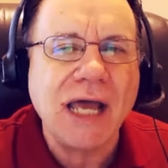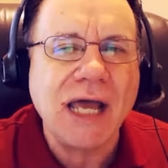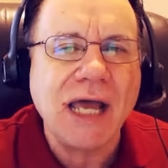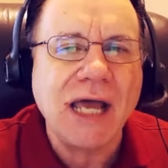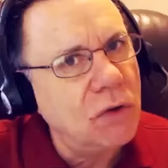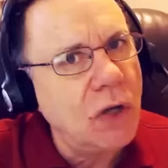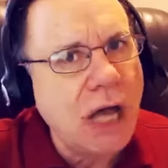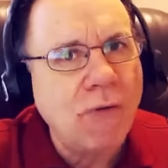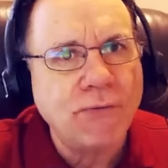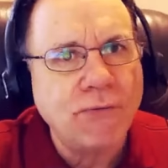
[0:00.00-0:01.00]
They'll be
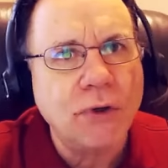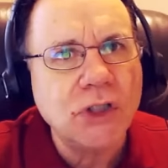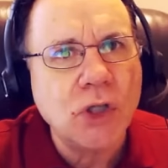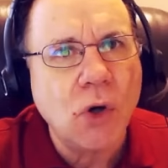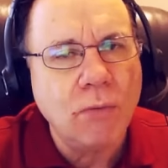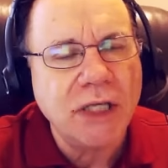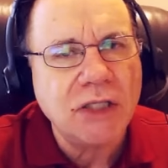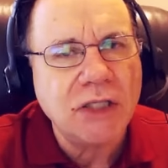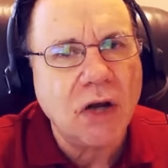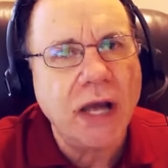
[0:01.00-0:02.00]
out for
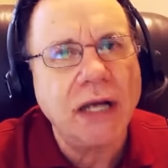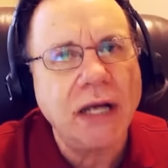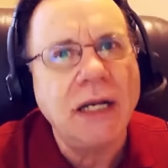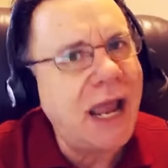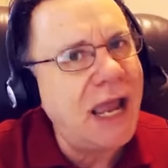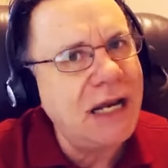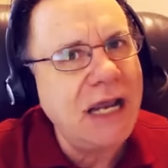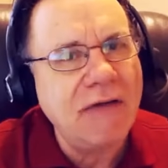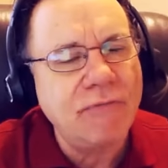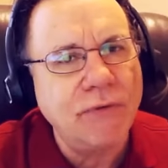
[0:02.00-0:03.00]
atonement tonight and
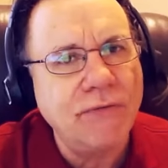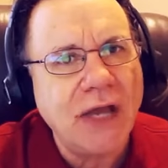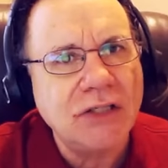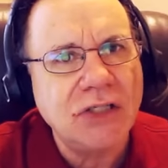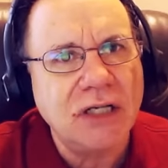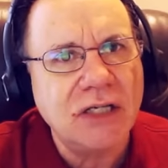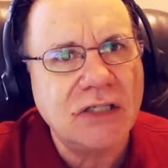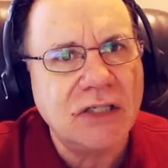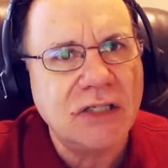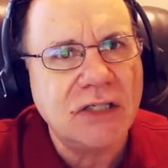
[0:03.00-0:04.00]
have revenge in
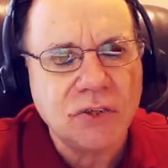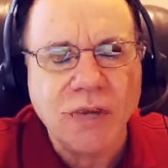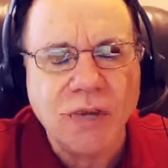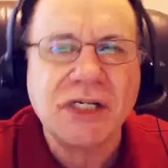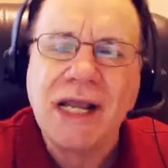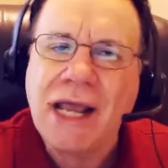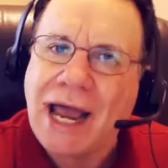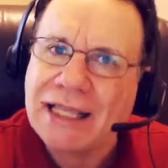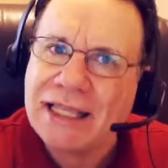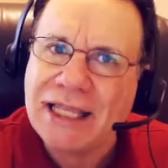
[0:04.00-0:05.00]
this situation.
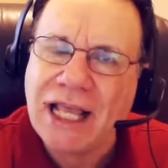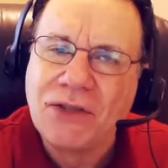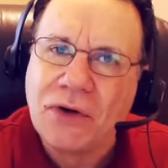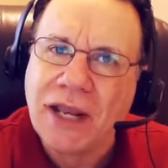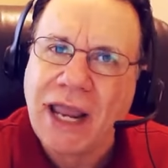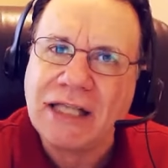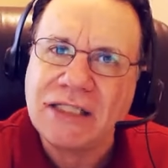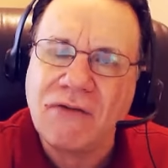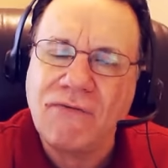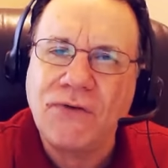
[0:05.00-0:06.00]
I think they're
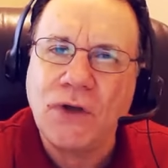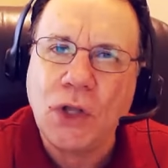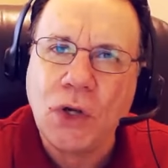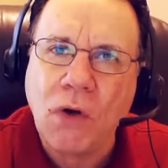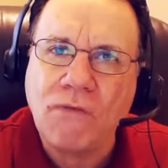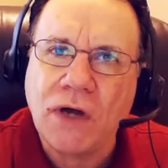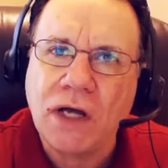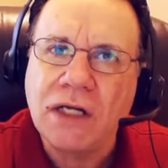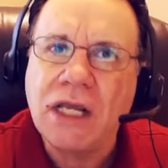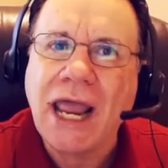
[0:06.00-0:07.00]
catching
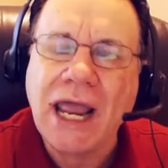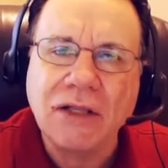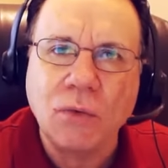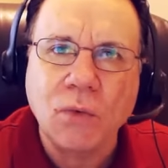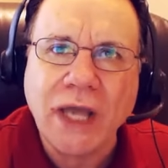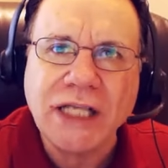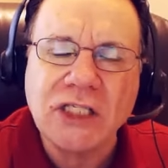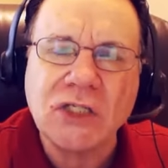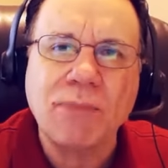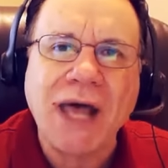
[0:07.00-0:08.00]
Villanova in the
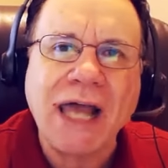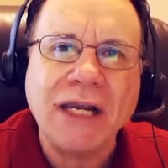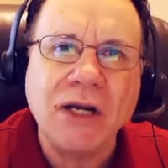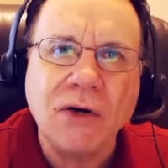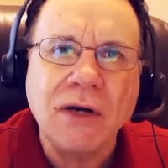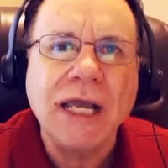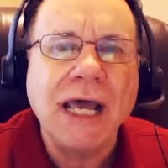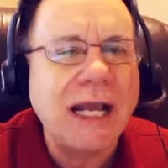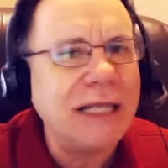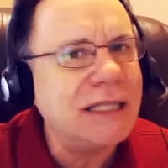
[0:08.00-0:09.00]
right spot here,
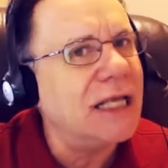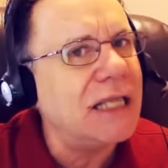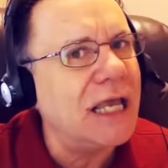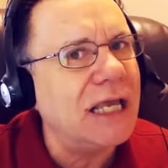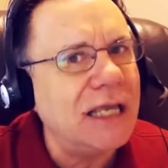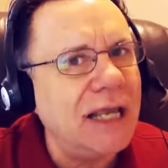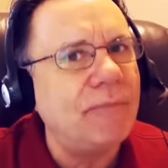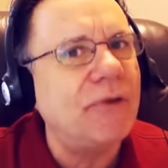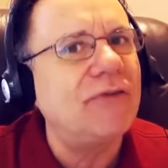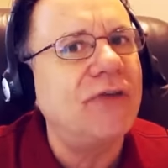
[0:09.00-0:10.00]
and I think they could
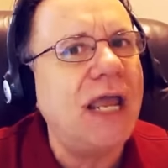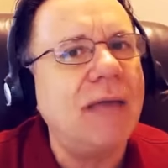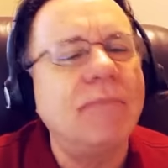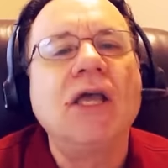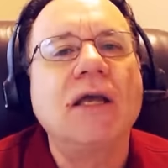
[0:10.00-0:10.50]
keep this game